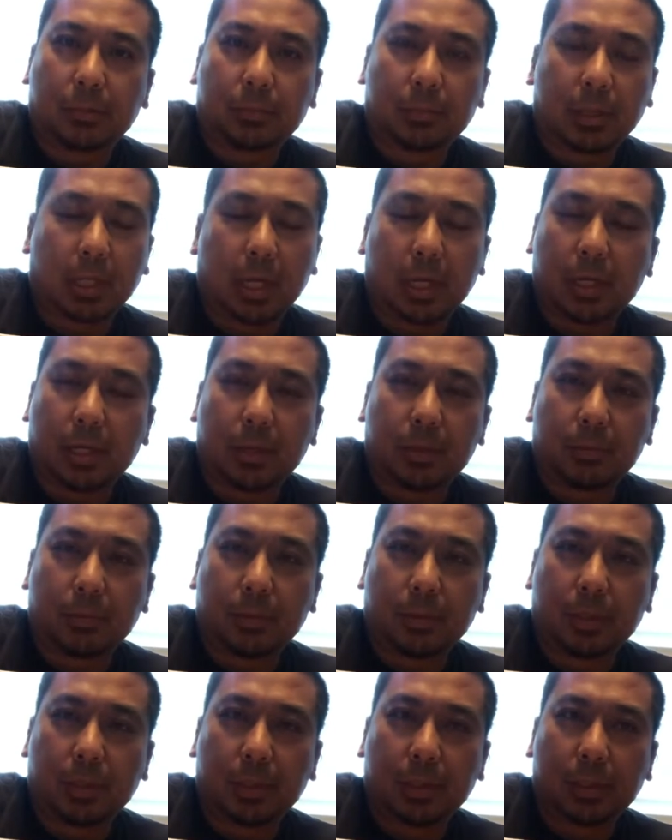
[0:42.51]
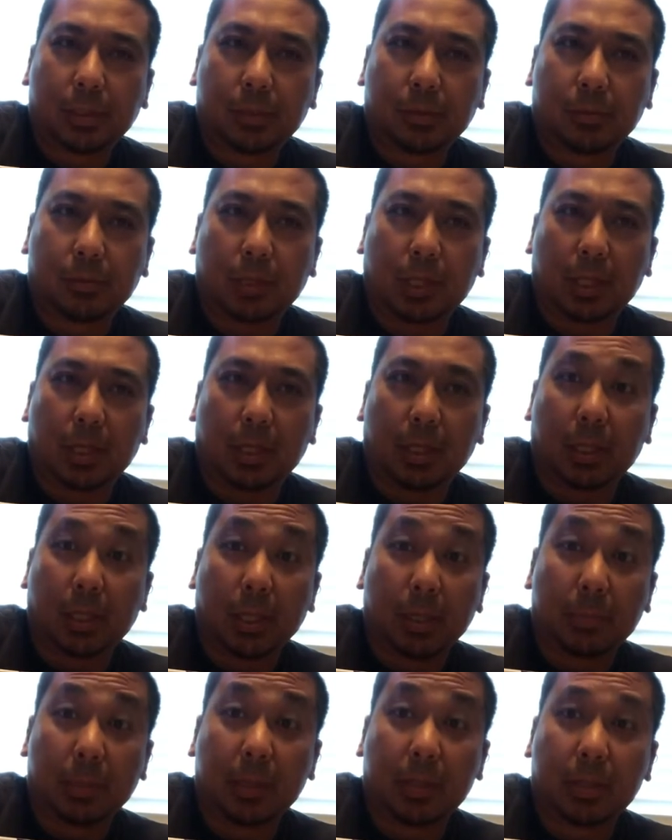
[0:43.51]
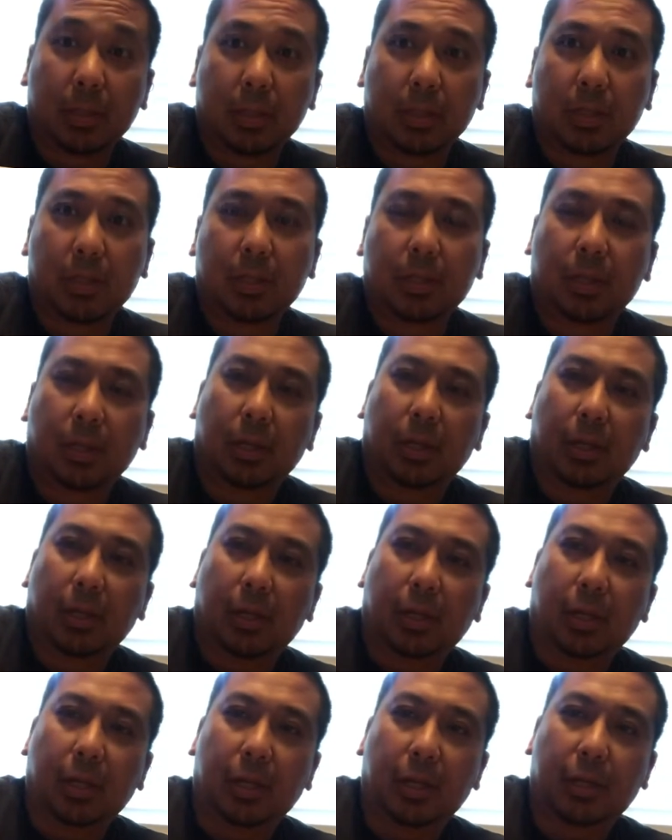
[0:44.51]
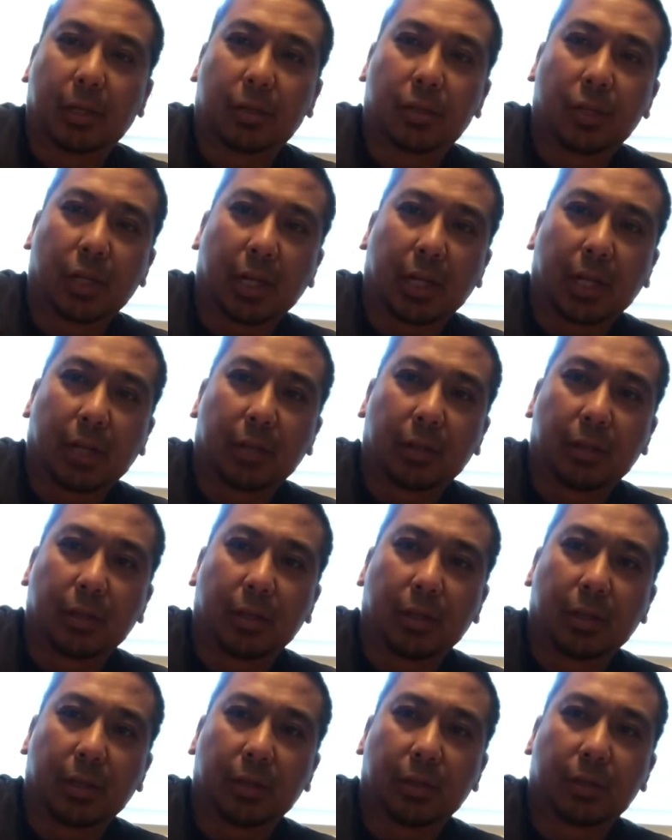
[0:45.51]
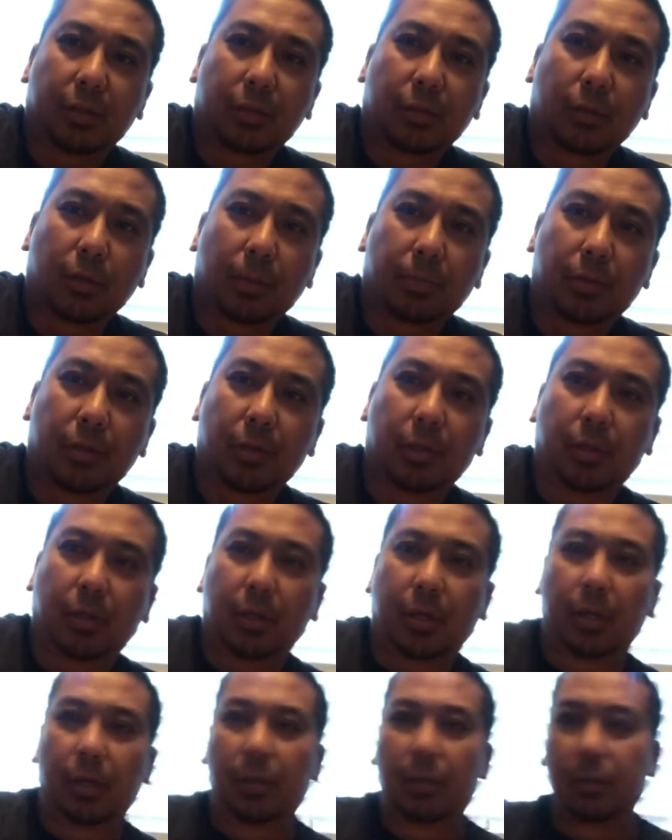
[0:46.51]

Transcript: got to get one, limited. you can check out the description there.